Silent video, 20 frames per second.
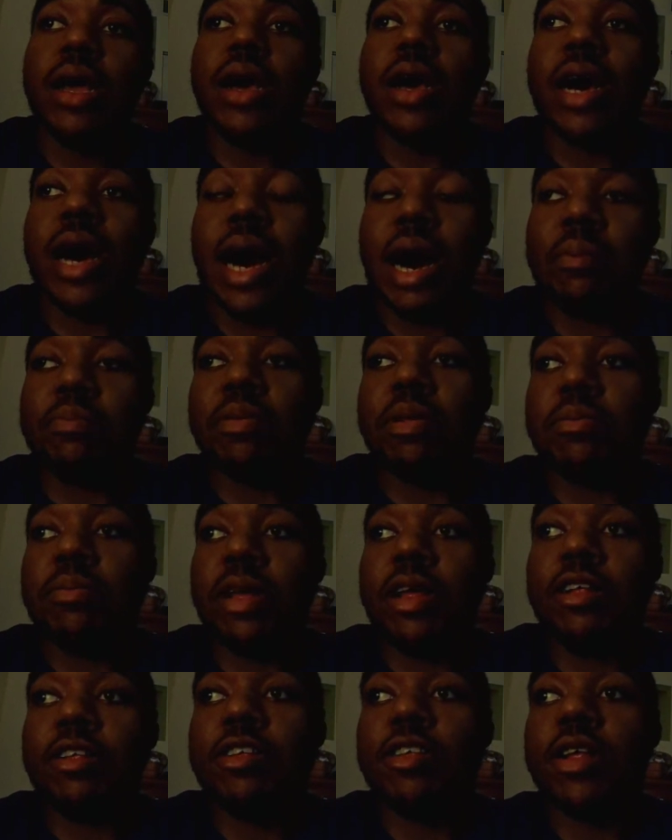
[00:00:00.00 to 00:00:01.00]

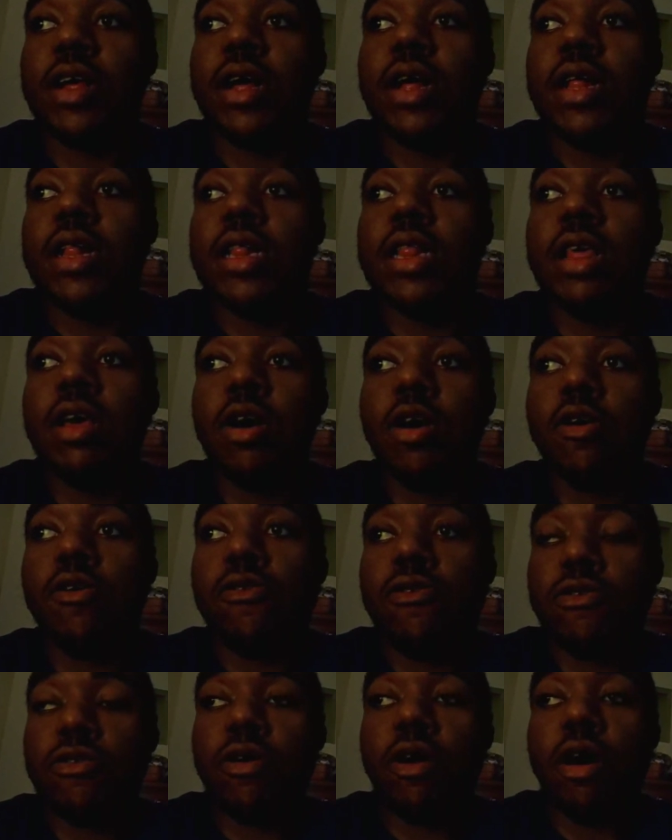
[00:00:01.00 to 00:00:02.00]
complements the
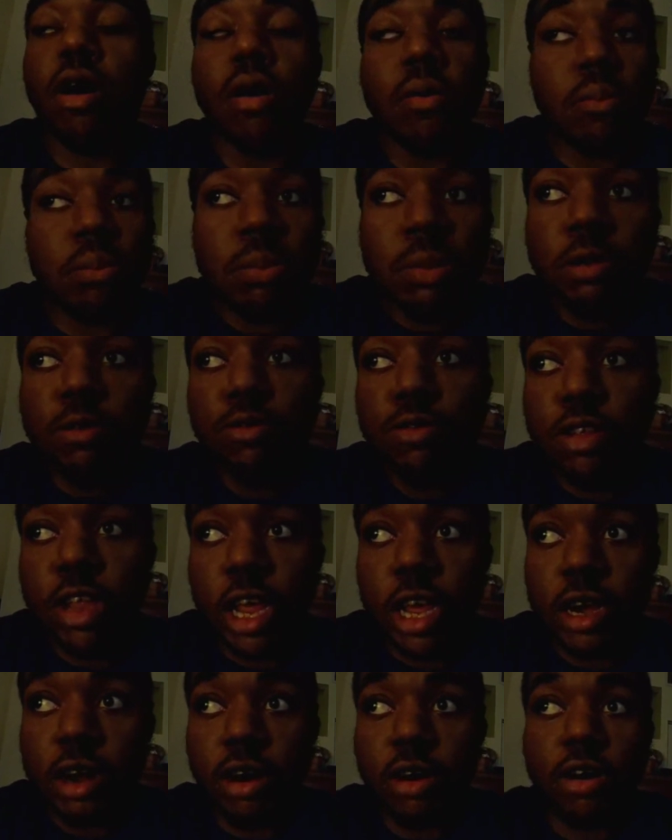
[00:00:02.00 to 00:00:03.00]
overall
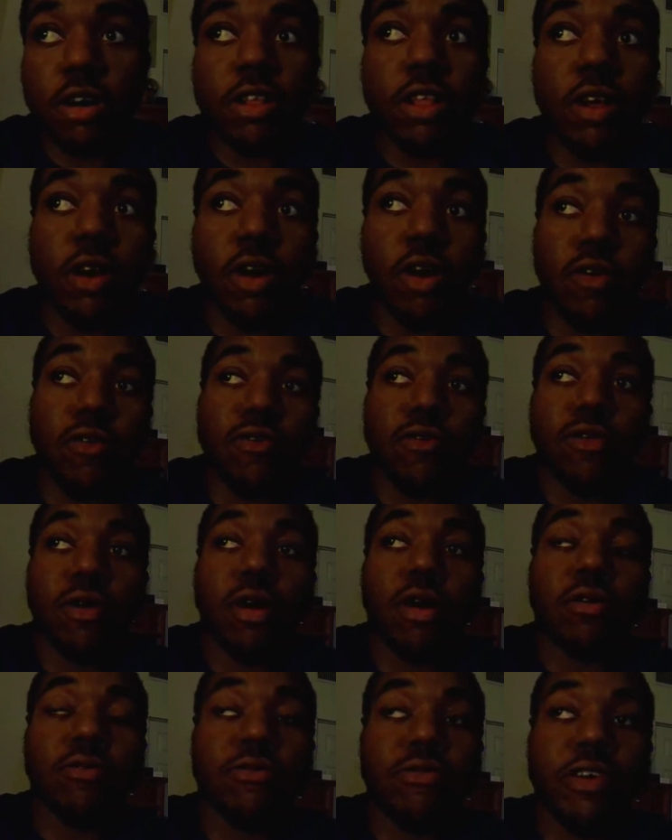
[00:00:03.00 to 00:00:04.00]
music or the
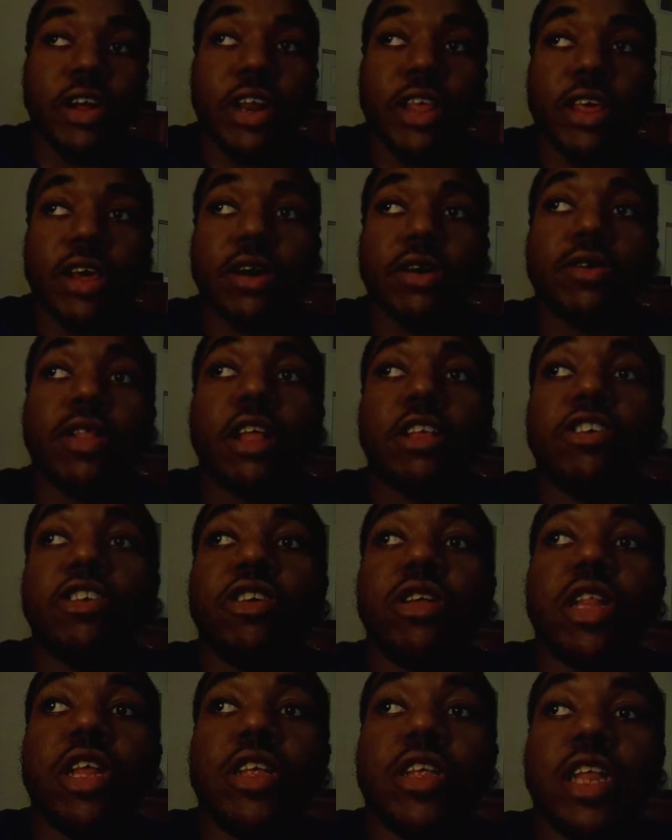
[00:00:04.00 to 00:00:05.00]
overall video that
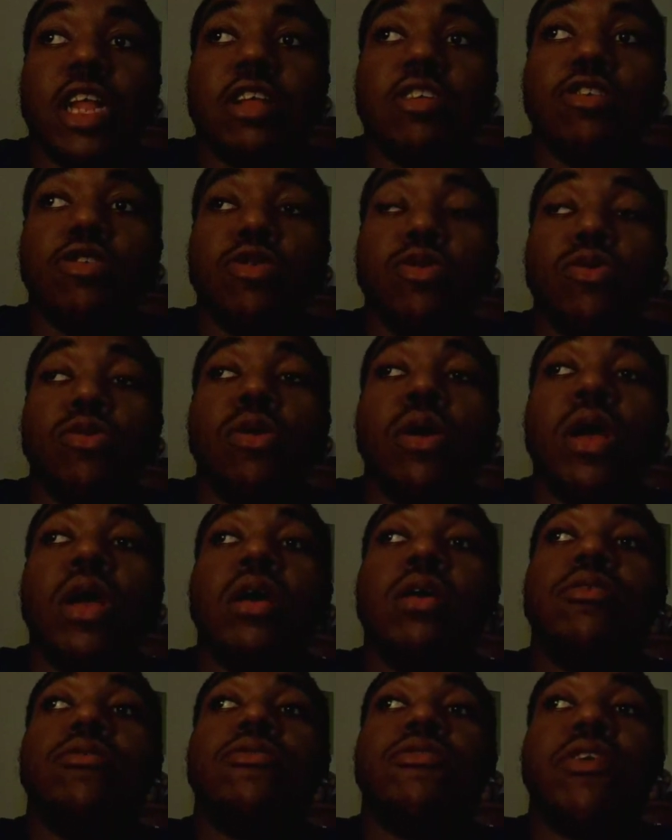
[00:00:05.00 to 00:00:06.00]
you're listening to
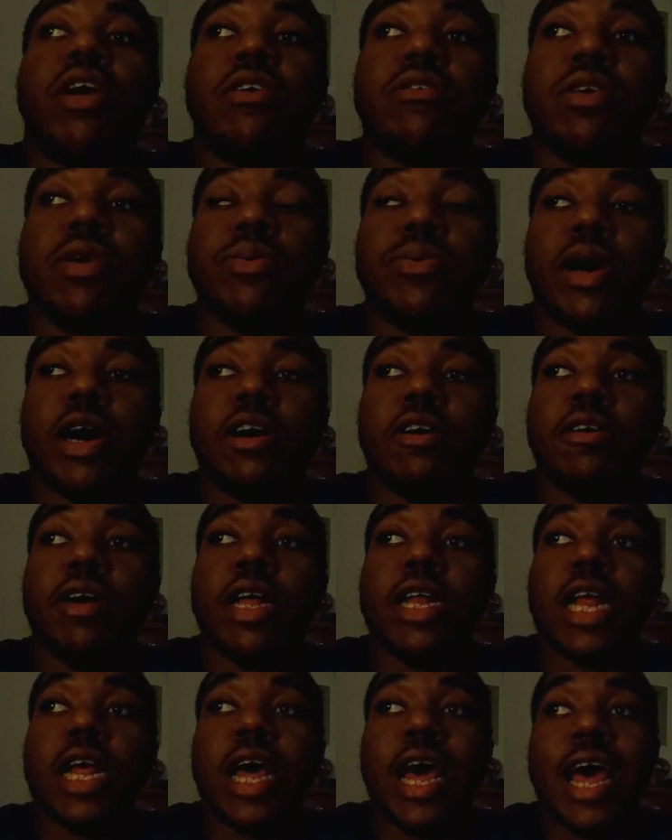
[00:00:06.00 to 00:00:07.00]
very well,
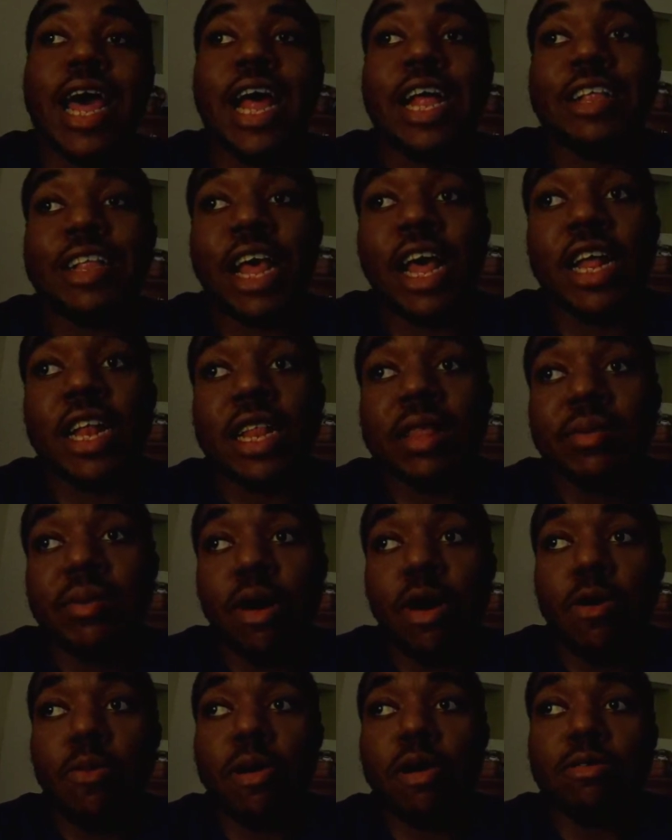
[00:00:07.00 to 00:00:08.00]
and it adds
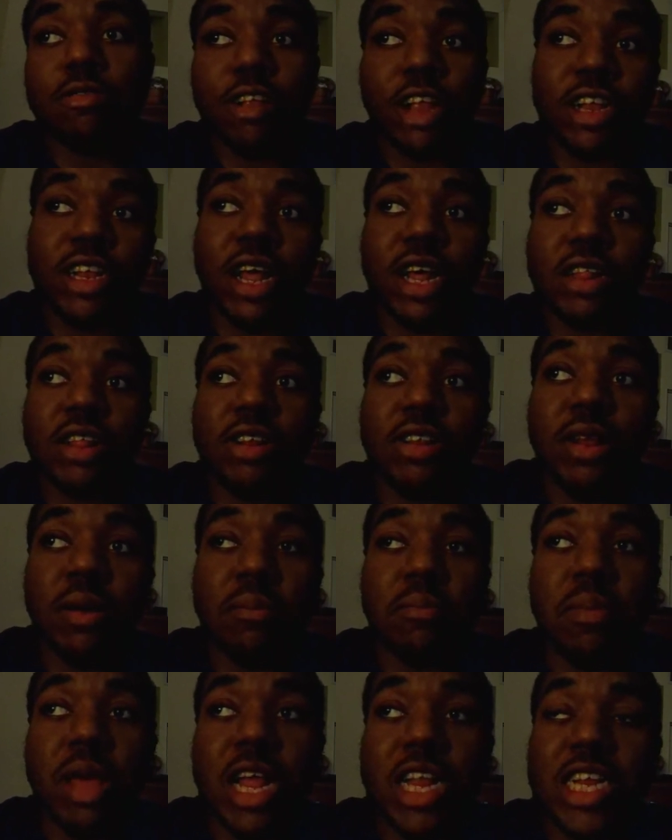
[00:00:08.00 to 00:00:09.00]
almost another
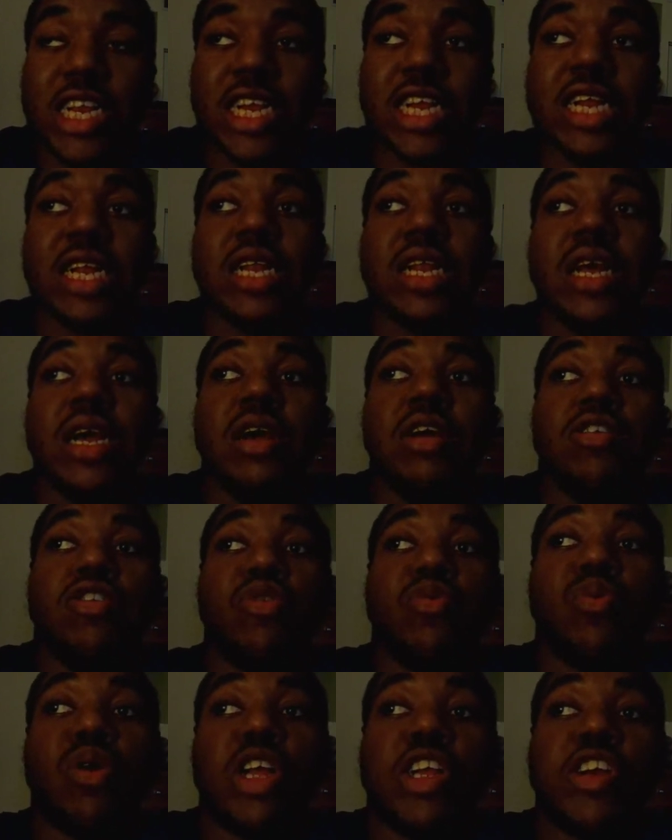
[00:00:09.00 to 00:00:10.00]
dimension
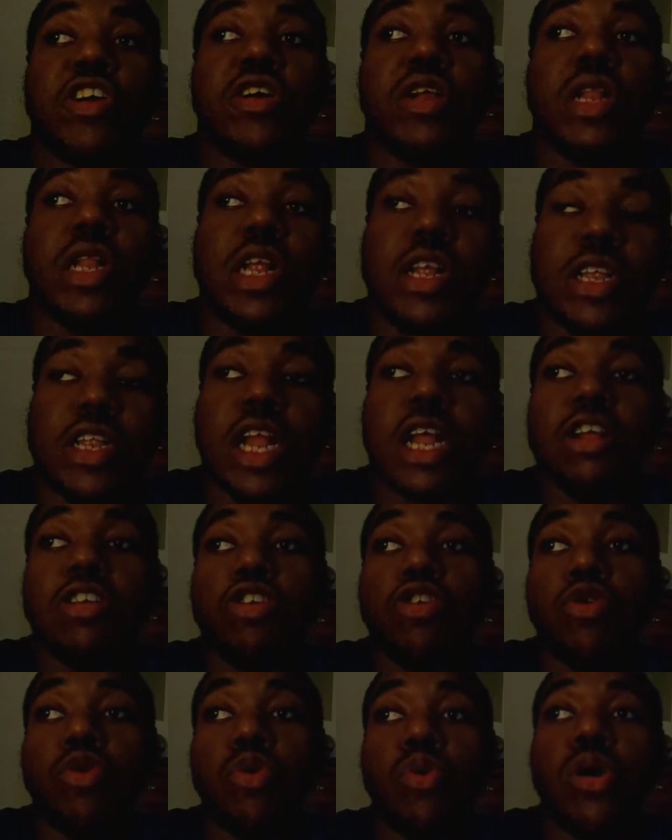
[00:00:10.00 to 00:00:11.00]
to what you're listening
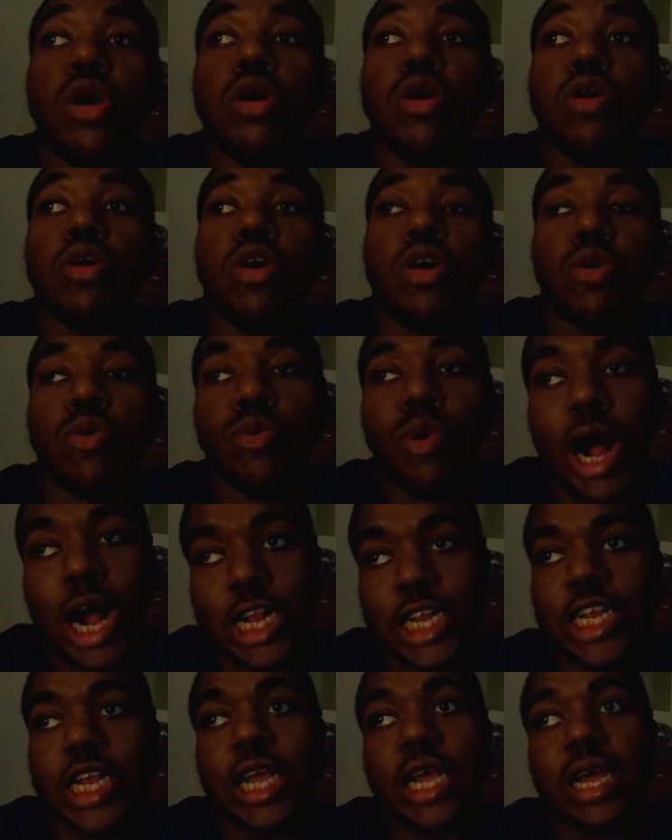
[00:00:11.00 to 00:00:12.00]
to or
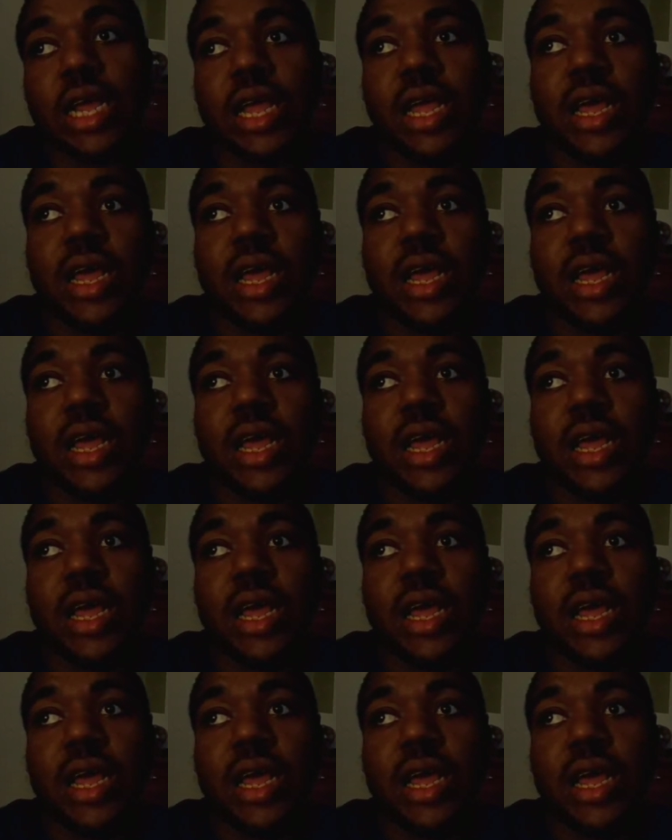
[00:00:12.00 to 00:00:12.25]
watching.